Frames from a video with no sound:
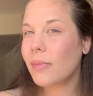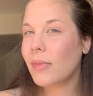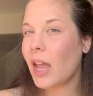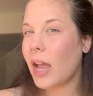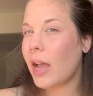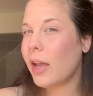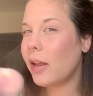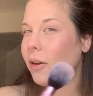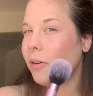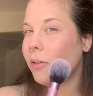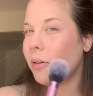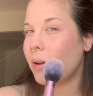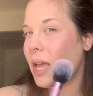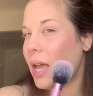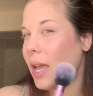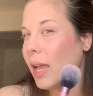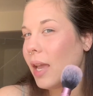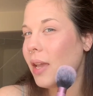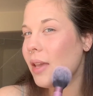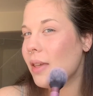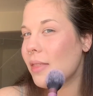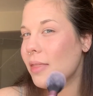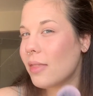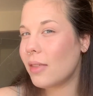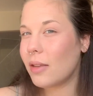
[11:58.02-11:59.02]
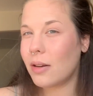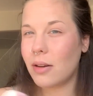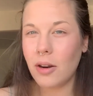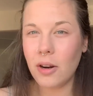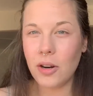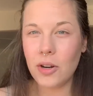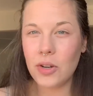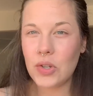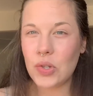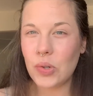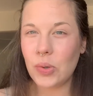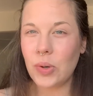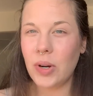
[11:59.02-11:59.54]
I don't hate the
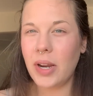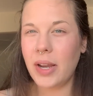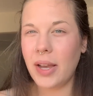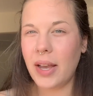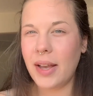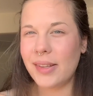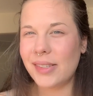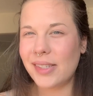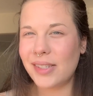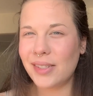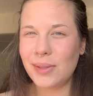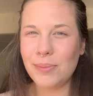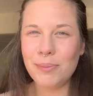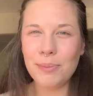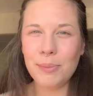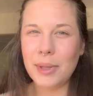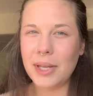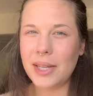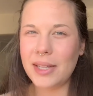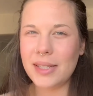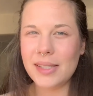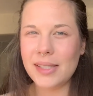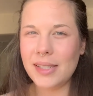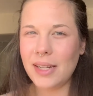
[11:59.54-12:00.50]
Nars Orgasm, but it's